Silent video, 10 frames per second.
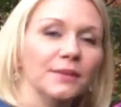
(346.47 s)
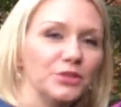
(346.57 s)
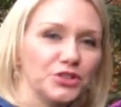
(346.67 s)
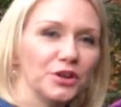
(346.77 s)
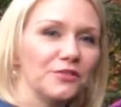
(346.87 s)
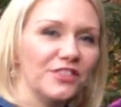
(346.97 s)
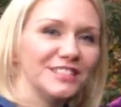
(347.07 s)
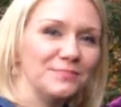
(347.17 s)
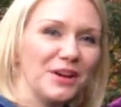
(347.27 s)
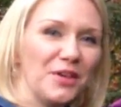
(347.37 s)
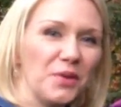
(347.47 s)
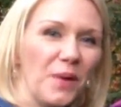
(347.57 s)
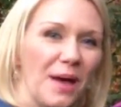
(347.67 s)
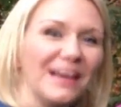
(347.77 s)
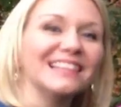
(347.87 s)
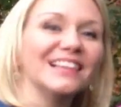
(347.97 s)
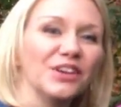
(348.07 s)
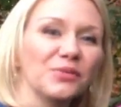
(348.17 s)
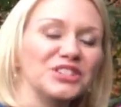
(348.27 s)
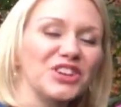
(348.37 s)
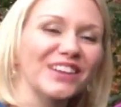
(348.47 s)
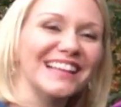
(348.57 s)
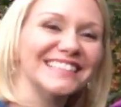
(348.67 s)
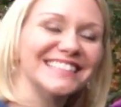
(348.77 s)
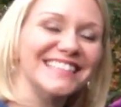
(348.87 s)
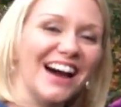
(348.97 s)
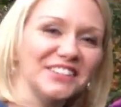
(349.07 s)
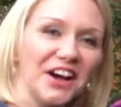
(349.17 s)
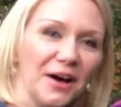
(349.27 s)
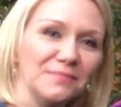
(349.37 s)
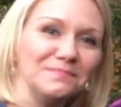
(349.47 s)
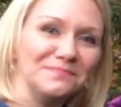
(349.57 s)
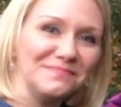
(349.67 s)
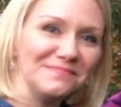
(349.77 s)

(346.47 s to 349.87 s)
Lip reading: be sure to visit me on the web at livingricholess.com.